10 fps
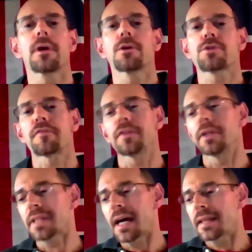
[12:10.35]
So if you
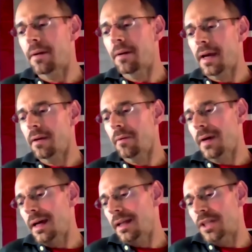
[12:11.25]
looked at it that way,
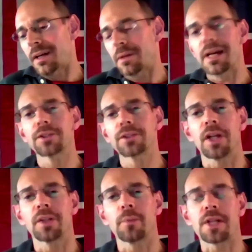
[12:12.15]
well, John Odell
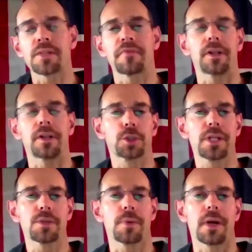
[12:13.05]
told them where some fallen
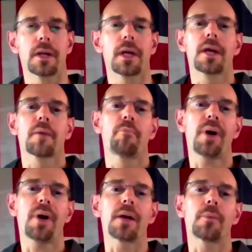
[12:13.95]
trees were.
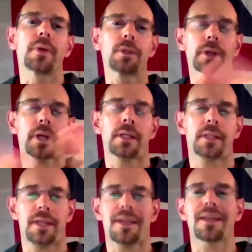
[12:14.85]
But when you look
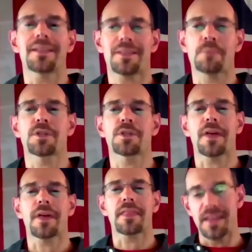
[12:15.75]
in terms of
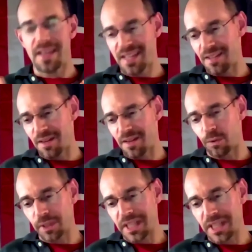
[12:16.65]
the
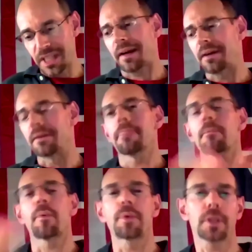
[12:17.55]
only single
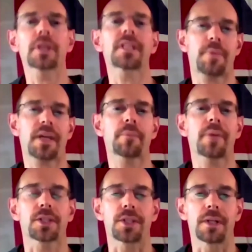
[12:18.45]
record, but when you look at the
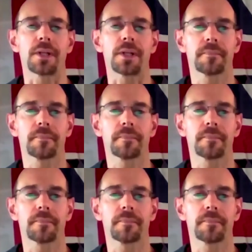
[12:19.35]
big picture,